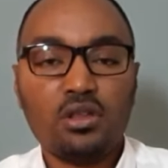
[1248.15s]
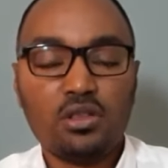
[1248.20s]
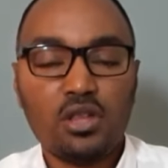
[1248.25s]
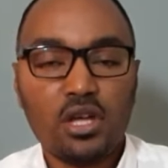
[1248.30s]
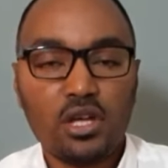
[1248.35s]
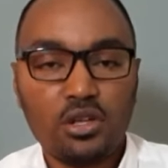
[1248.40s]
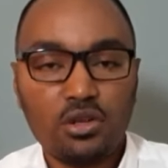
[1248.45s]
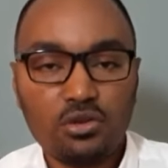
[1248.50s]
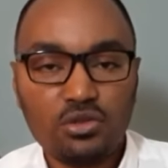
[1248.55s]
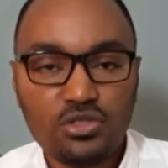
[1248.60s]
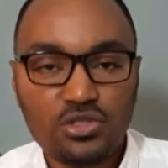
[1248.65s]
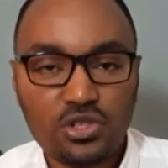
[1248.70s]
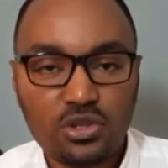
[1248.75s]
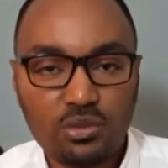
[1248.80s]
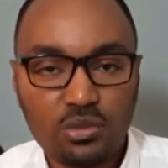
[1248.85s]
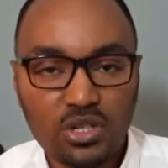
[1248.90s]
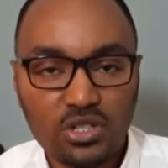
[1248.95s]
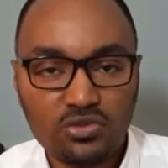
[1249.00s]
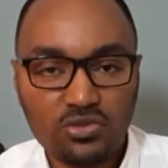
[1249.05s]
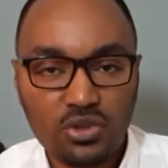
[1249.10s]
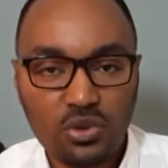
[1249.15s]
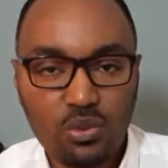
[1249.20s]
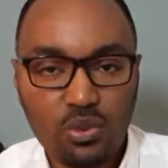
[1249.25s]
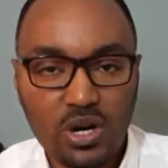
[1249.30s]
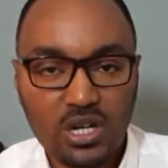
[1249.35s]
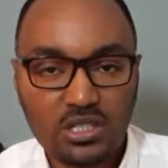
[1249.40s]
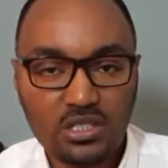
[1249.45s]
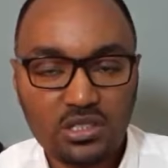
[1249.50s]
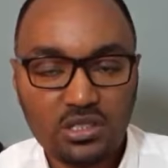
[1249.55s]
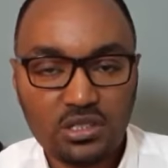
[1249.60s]
Thank you so much for
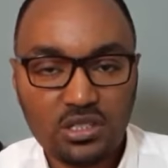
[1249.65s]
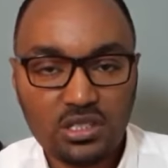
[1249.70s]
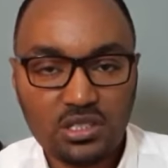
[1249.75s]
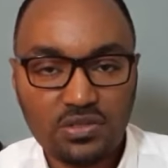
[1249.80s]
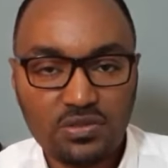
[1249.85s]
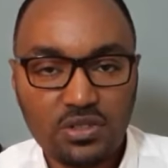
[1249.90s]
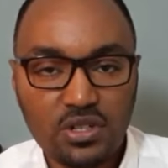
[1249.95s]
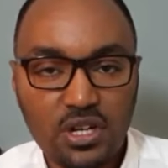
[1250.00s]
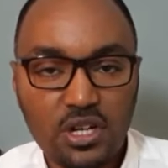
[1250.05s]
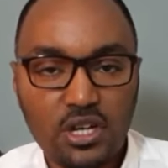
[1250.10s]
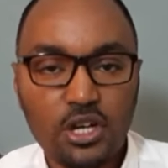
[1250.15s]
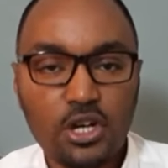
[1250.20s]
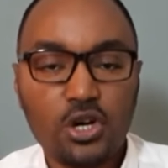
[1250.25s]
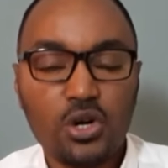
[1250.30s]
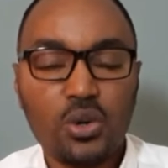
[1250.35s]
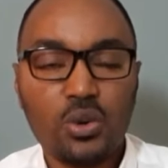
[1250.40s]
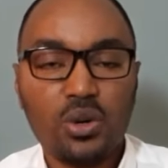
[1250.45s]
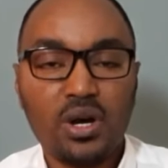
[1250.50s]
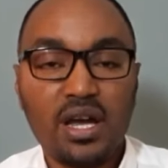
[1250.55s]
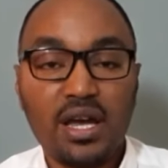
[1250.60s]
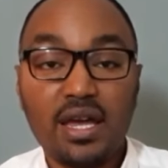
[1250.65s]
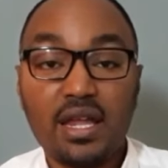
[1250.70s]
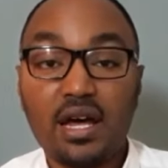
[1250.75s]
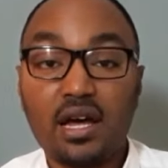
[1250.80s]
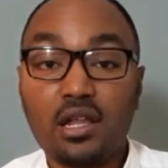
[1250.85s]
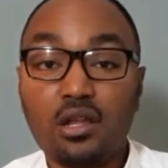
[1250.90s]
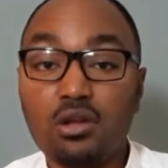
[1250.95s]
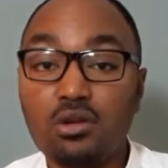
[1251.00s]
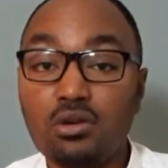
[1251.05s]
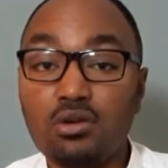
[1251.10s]
watching this video and I
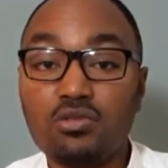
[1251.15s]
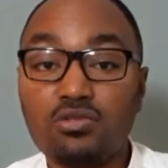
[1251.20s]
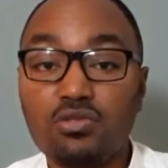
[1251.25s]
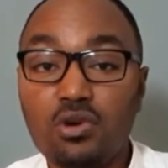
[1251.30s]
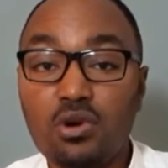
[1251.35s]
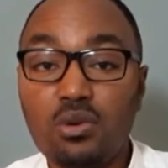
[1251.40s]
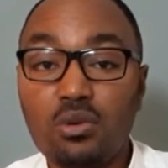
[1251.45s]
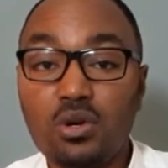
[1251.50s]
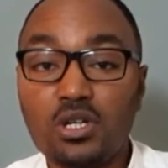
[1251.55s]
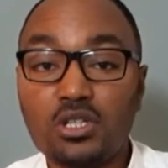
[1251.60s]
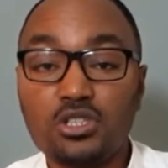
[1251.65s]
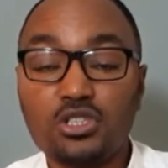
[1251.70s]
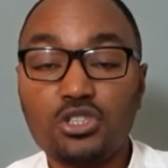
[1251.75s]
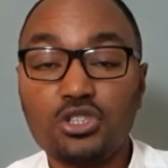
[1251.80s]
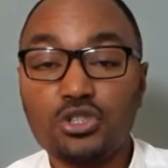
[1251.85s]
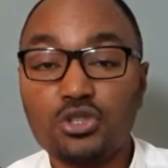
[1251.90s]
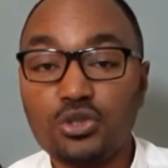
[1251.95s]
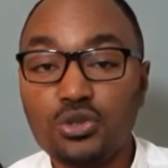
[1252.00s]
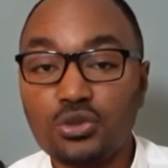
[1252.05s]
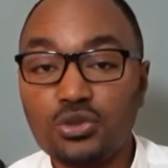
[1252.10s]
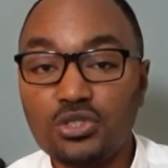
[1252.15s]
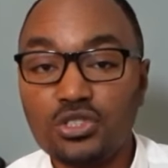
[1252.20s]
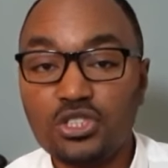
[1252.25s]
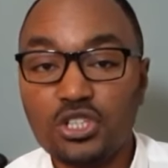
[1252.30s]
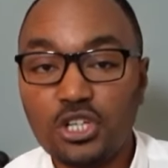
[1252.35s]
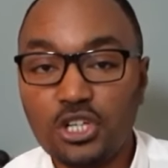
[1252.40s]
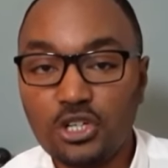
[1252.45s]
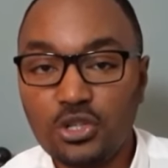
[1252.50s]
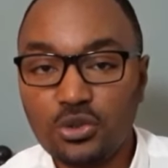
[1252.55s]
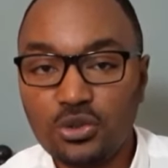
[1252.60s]
look forward to
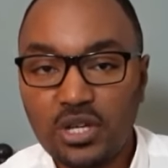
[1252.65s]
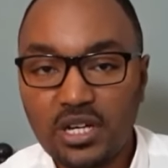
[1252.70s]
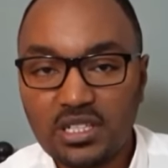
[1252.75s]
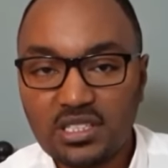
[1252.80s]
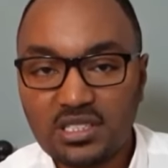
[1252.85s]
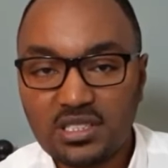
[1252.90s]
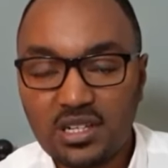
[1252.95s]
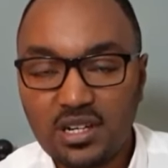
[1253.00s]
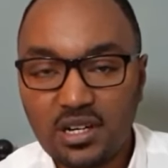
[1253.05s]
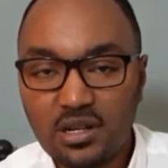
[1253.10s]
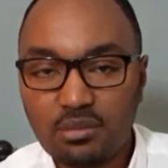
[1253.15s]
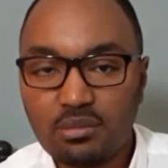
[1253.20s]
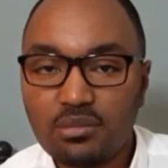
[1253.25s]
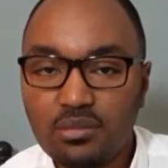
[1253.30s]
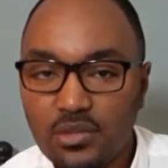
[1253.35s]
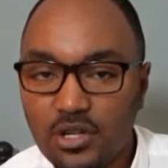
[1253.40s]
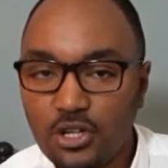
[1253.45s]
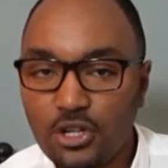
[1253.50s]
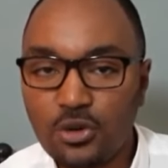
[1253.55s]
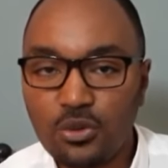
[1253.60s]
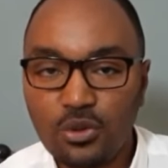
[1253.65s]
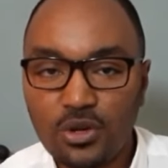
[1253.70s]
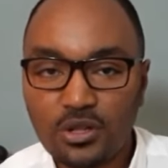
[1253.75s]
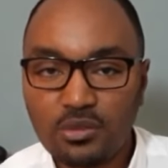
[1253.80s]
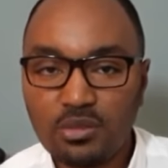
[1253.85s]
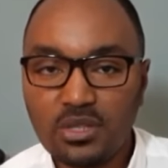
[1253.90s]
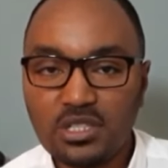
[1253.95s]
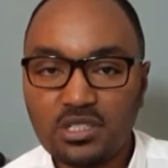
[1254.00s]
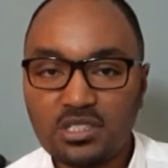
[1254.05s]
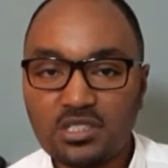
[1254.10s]
seeing you next time. You know what
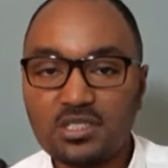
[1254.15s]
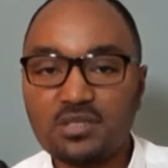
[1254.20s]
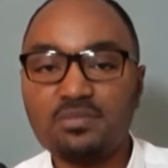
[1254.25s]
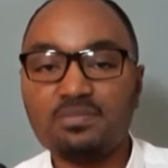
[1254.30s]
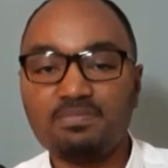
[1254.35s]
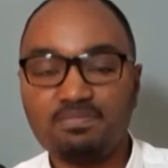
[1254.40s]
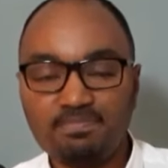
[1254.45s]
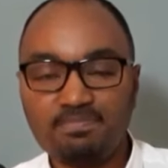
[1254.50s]
it means.